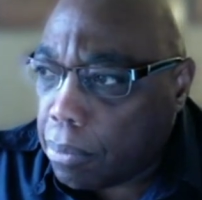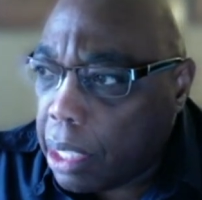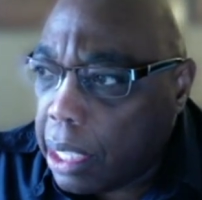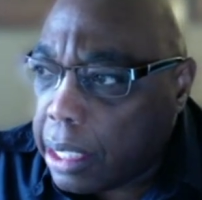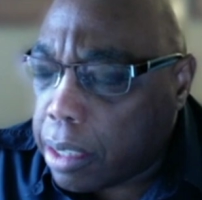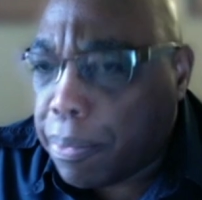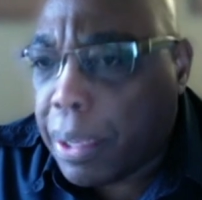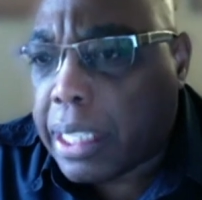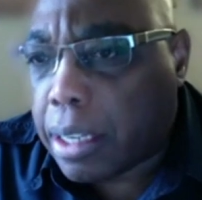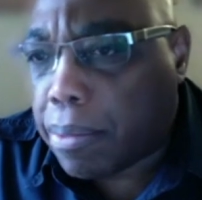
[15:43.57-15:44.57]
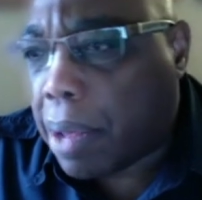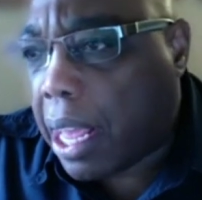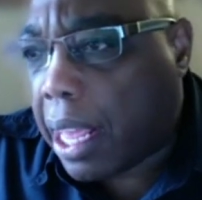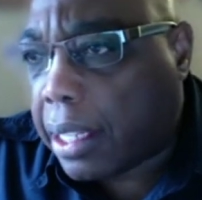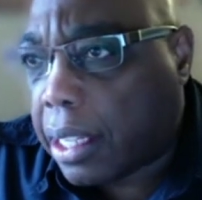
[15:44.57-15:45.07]
is dependent
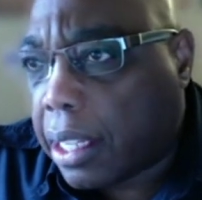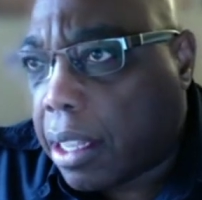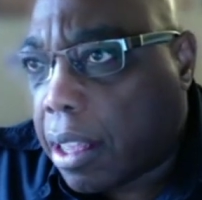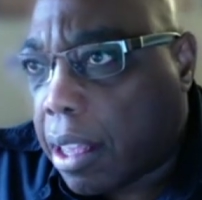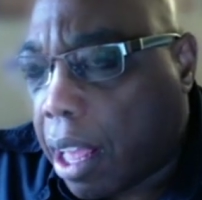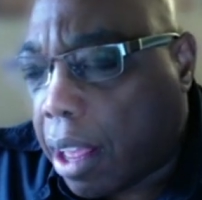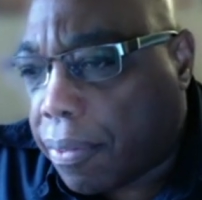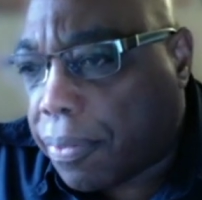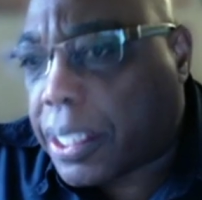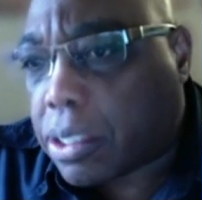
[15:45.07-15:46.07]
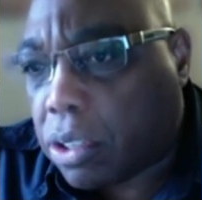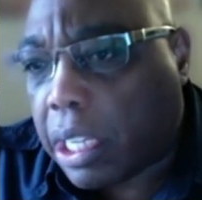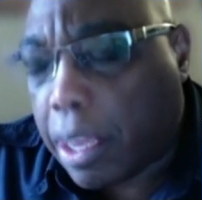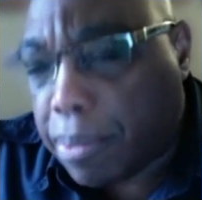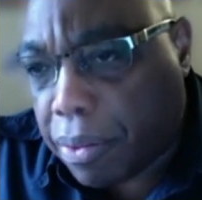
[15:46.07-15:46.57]
upon physical
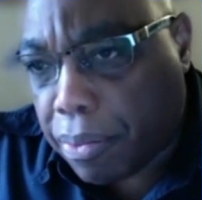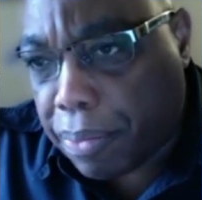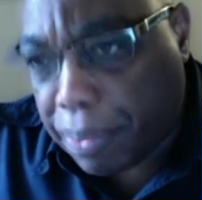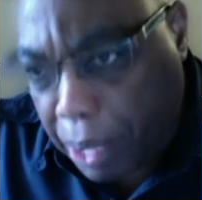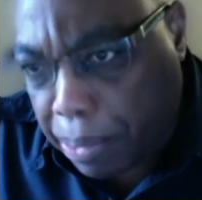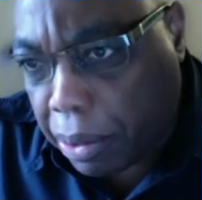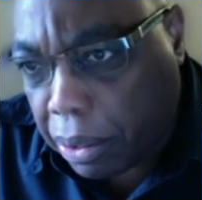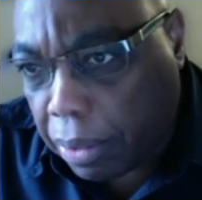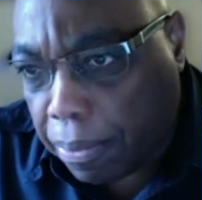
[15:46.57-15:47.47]
labor from the people